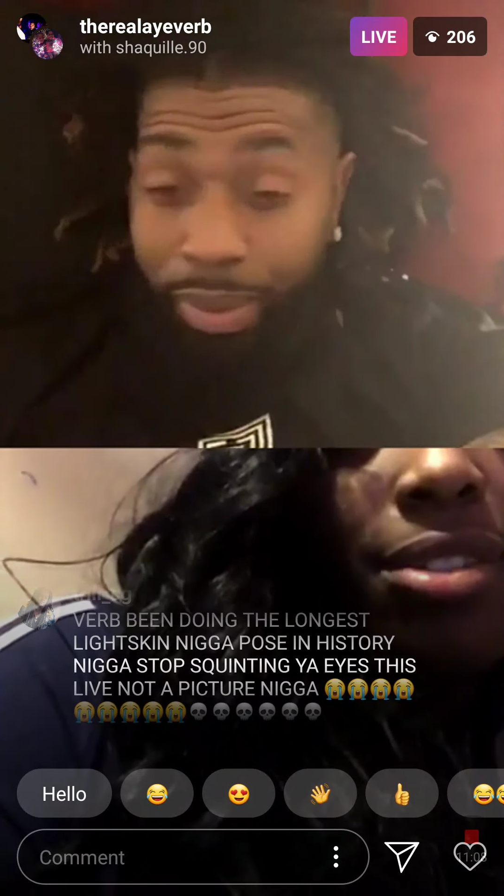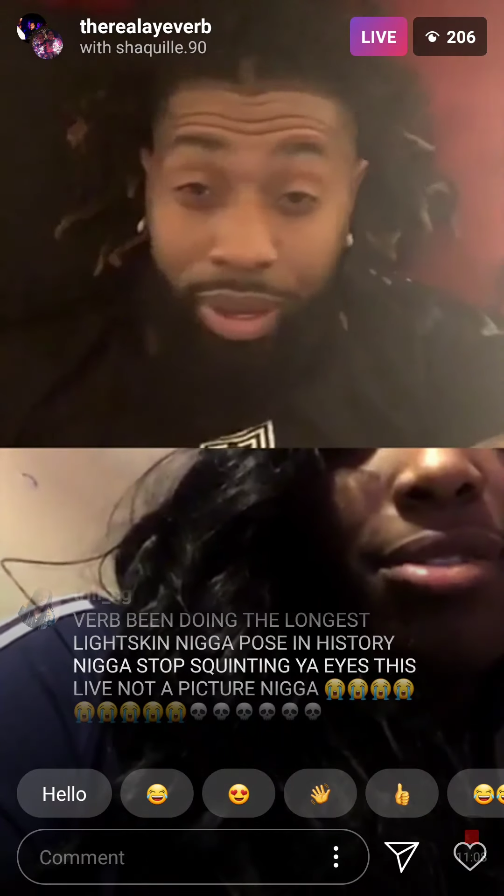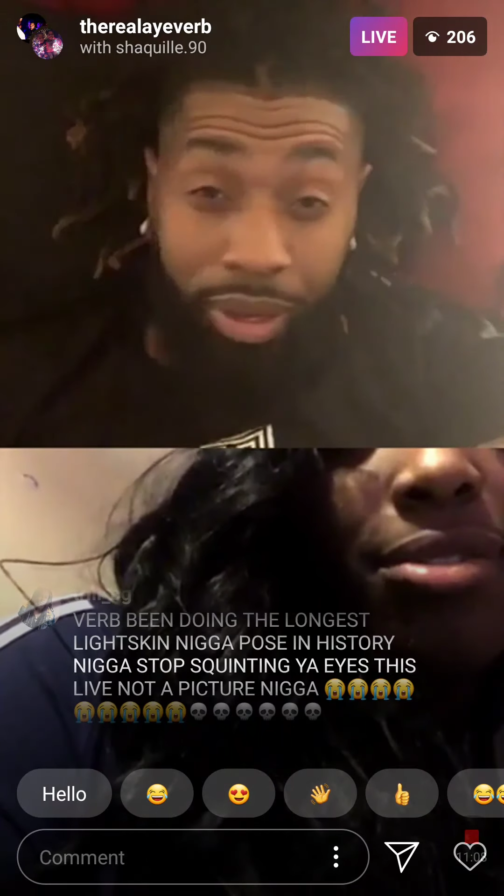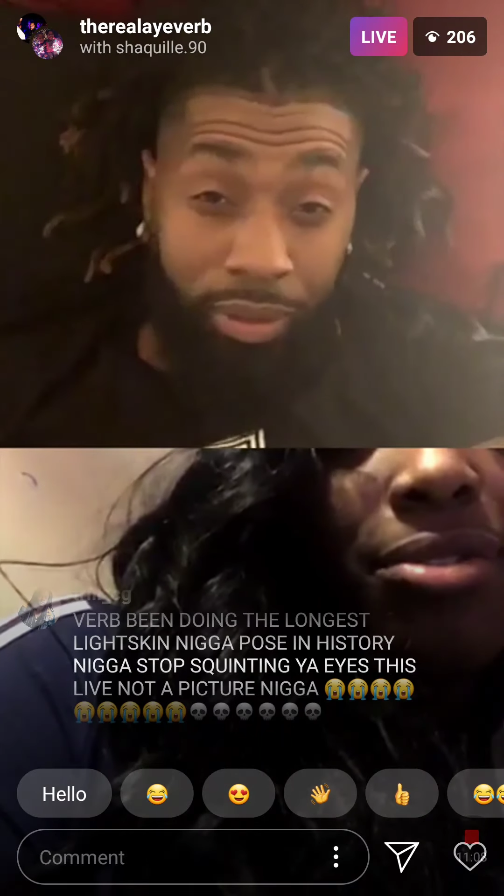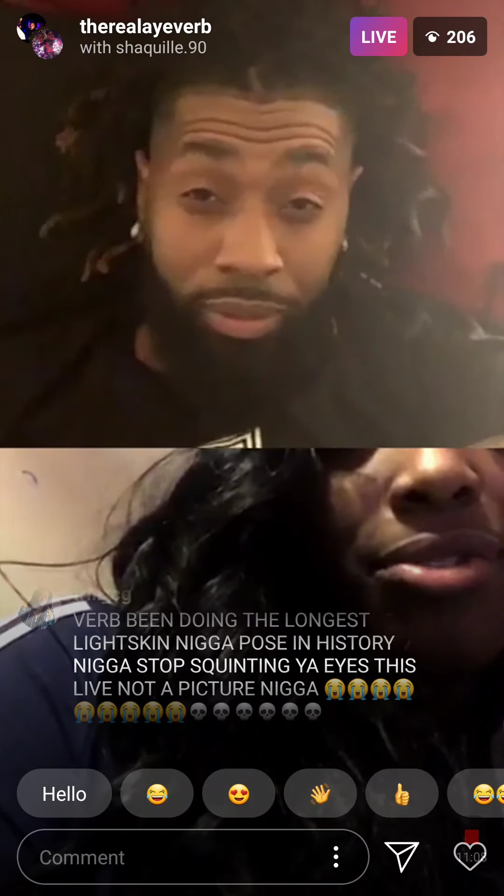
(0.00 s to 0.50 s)
I
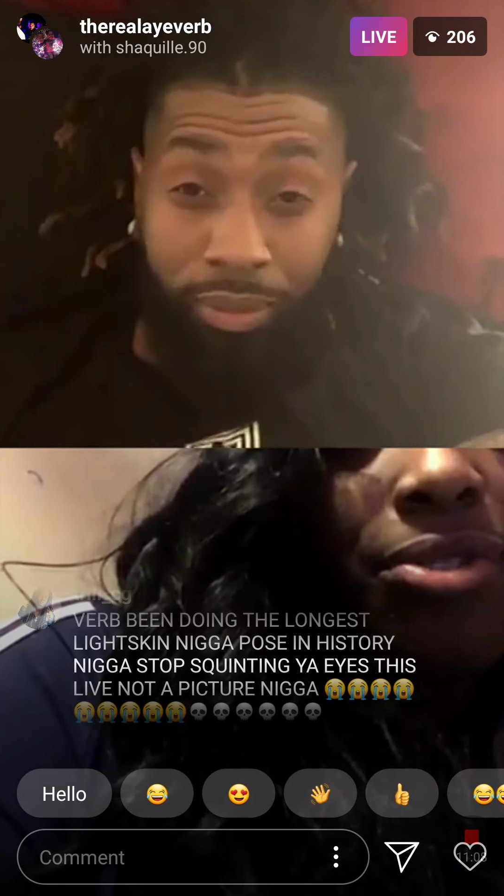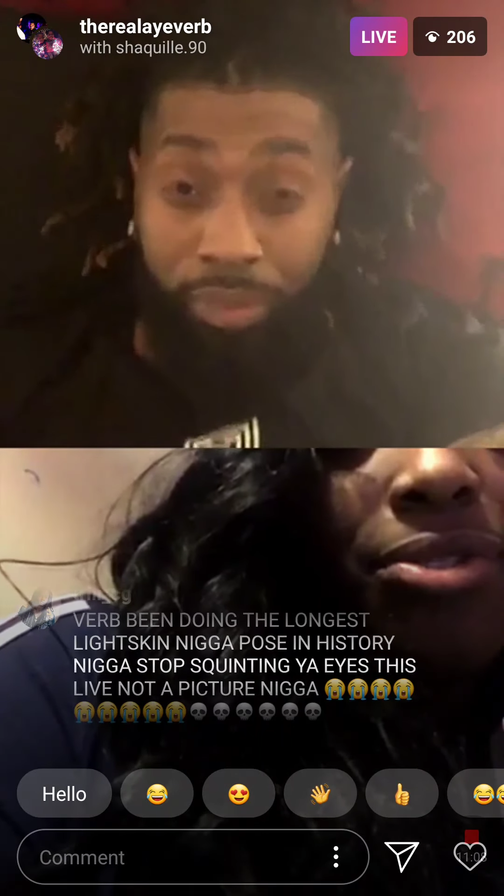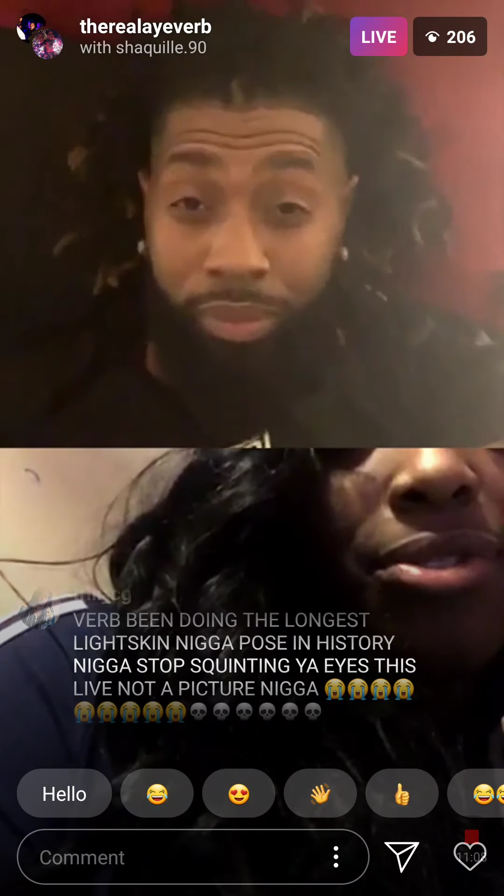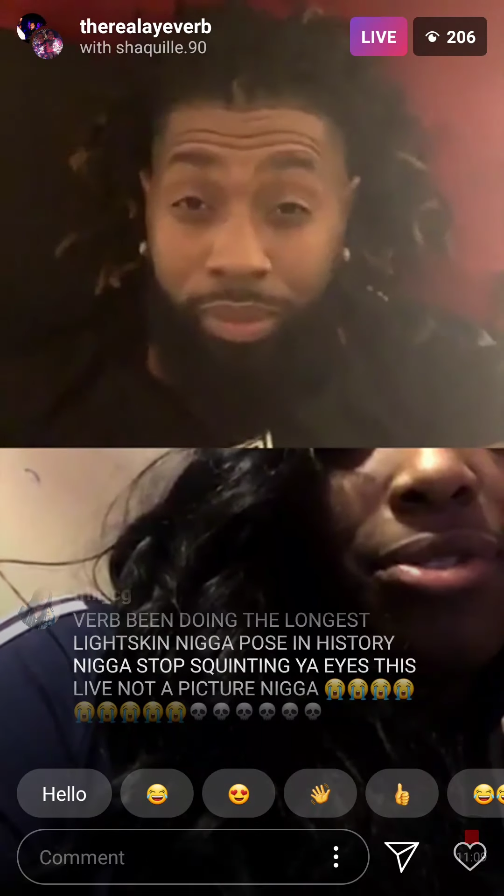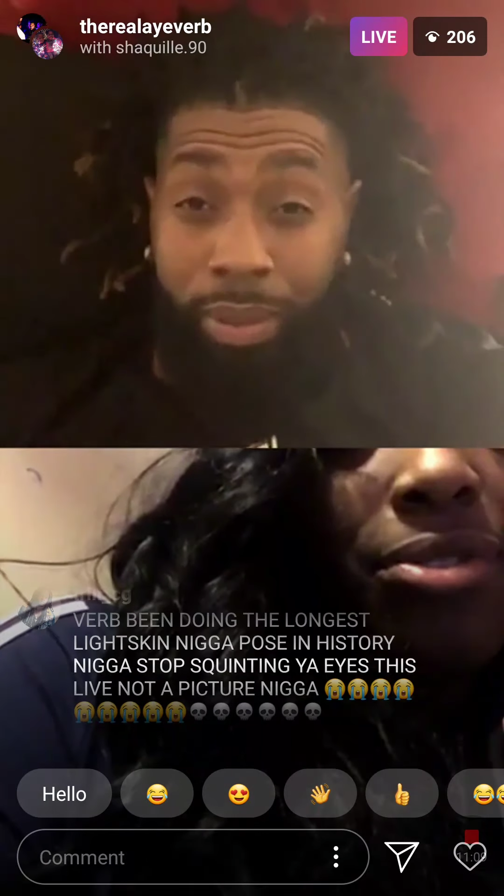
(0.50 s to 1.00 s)
mean,
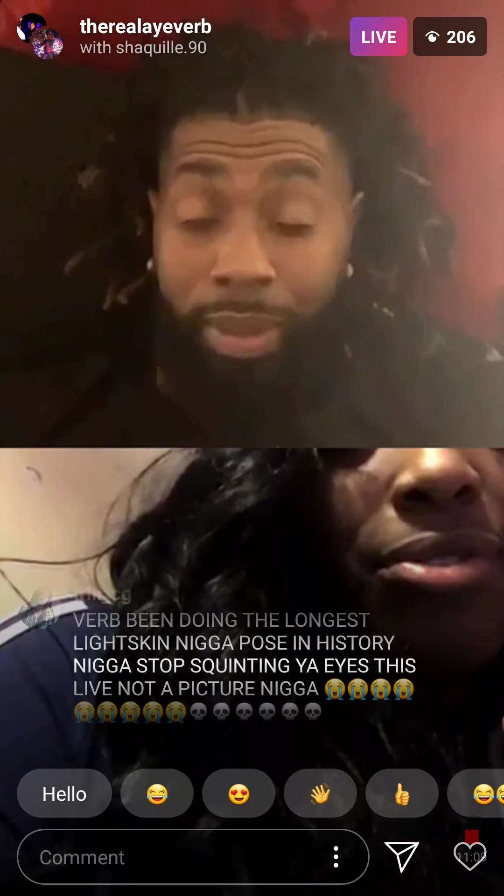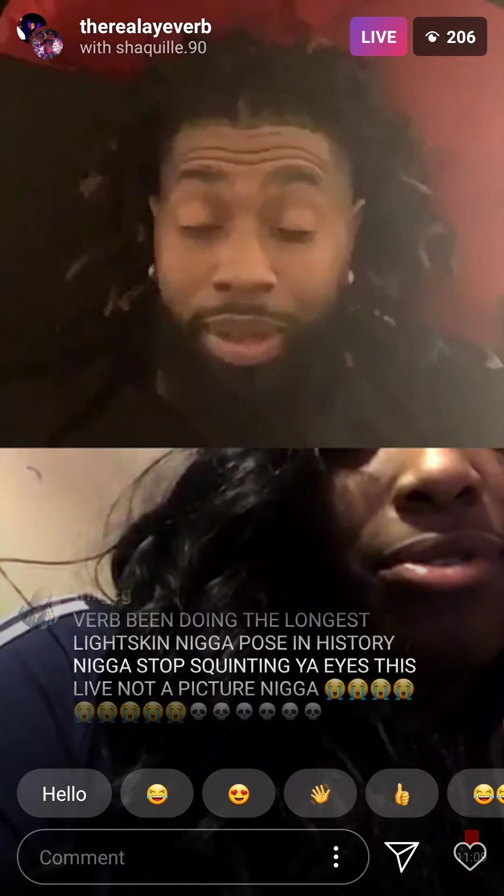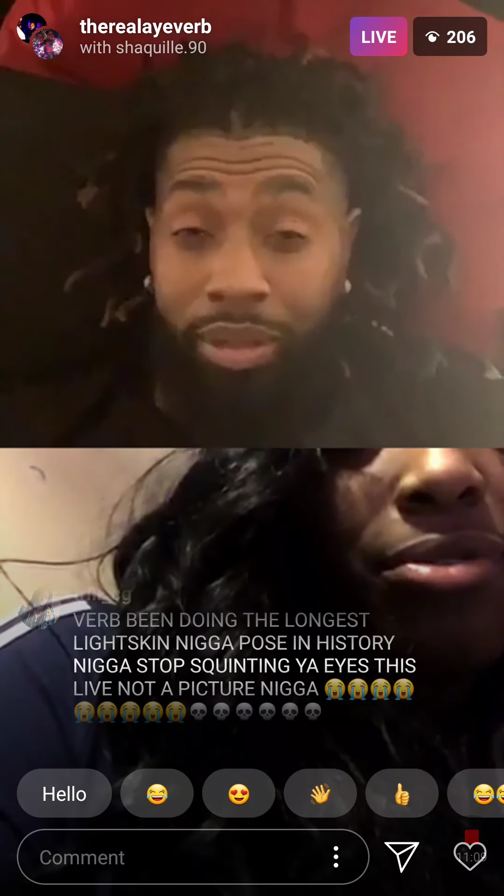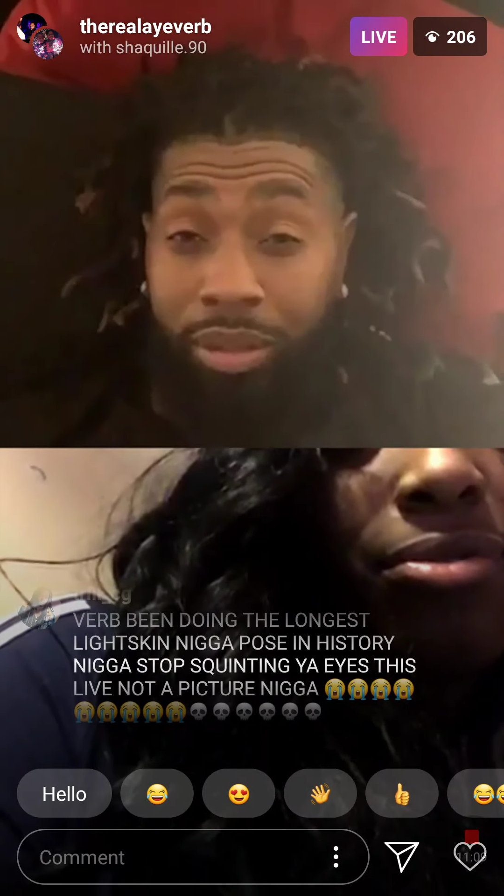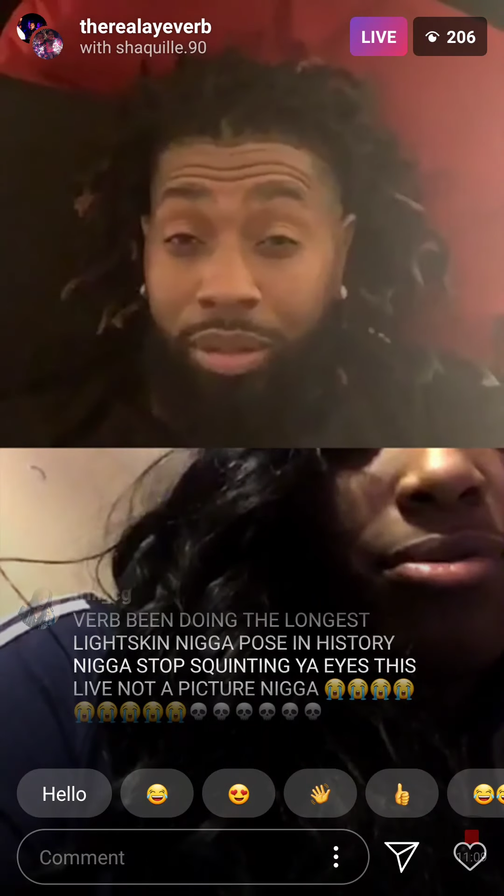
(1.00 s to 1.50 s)
that
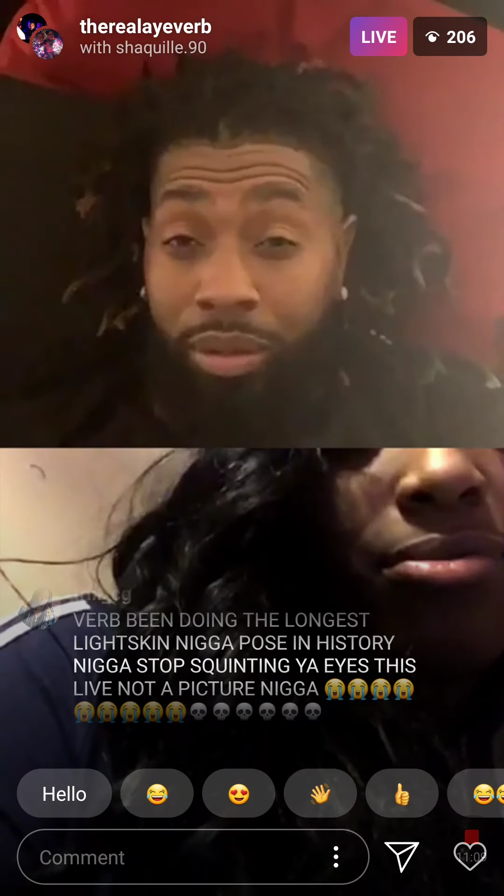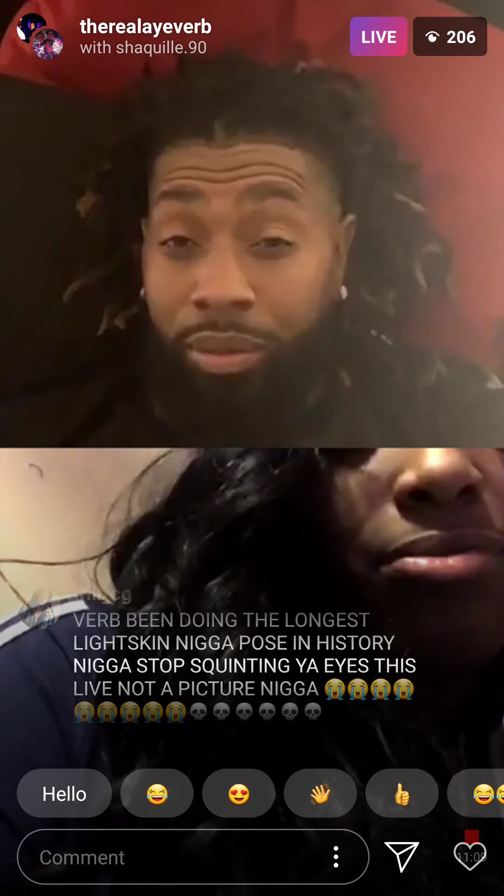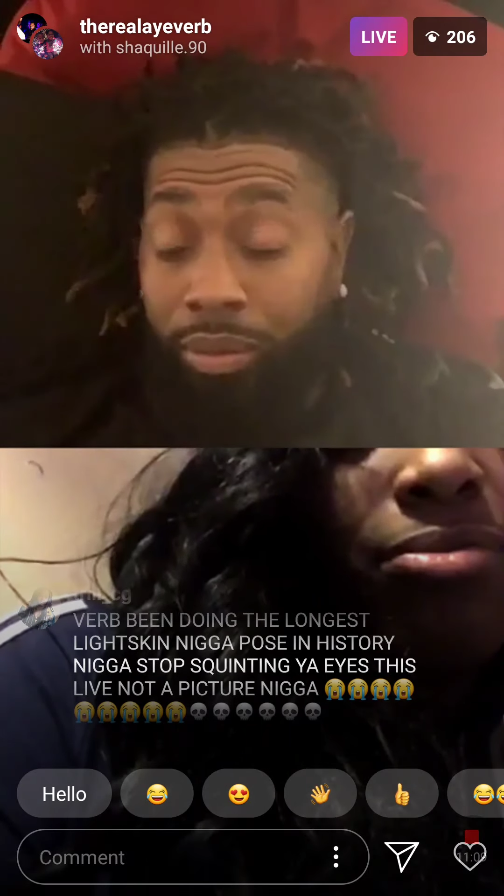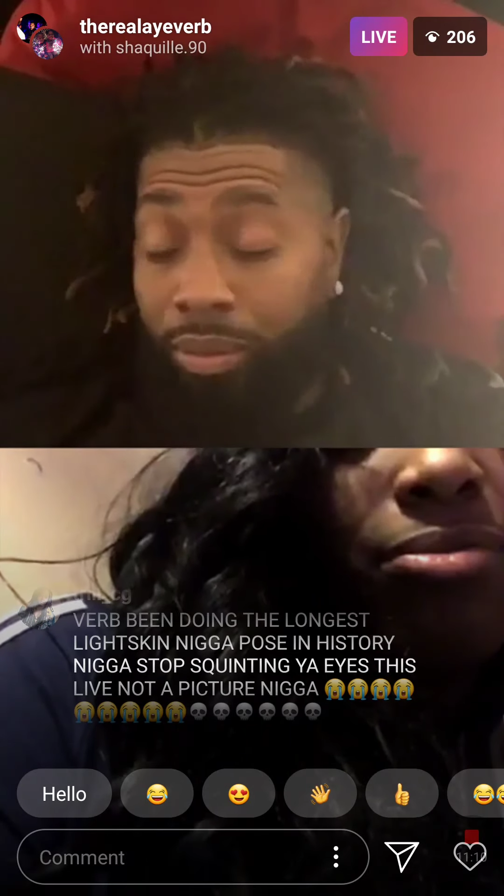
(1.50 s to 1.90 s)
makes sense though.